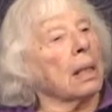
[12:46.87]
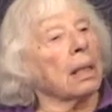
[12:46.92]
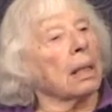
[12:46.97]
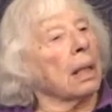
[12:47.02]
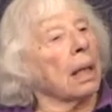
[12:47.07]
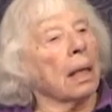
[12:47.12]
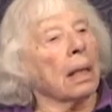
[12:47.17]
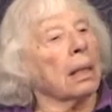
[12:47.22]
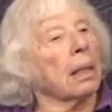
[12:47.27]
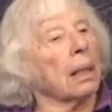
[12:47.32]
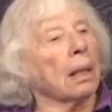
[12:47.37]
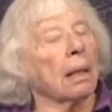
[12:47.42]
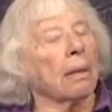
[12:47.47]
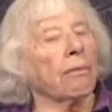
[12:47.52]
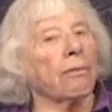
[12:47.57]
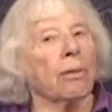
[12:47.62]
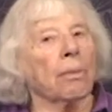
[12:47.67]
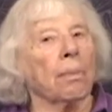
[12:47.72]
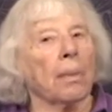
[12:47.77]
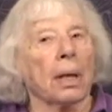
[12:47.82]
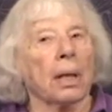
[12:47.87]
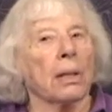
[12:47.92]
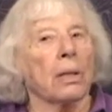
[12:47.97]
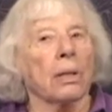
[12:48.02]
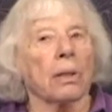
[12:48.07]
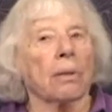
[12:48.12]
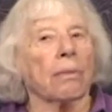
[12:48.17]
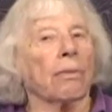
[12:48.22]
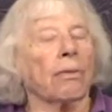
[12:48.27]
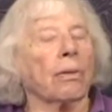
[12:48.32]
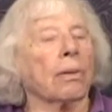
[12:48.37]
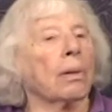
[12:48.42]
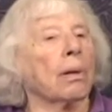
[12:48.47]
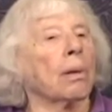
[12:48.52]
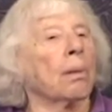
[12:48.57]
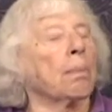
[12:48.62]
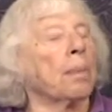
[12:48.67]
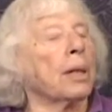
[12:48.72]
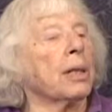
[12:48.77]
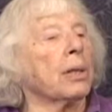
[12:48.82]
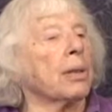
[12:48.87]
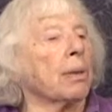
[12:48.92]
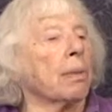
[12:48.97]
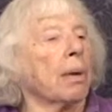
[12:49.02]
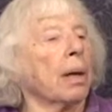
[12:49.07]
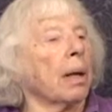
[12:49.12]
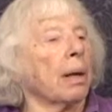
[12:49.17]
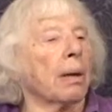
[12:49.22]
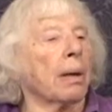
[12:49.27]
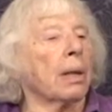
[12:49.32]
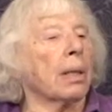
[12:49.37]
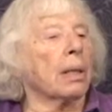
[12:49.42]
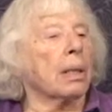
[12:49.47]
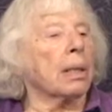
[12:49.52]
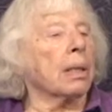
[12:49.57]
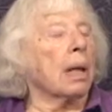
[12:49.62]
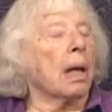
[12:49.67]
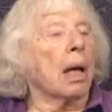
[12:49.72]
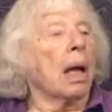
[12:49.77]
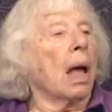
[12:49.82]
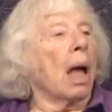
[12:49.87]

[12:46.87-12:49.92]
and get the information for obituaries.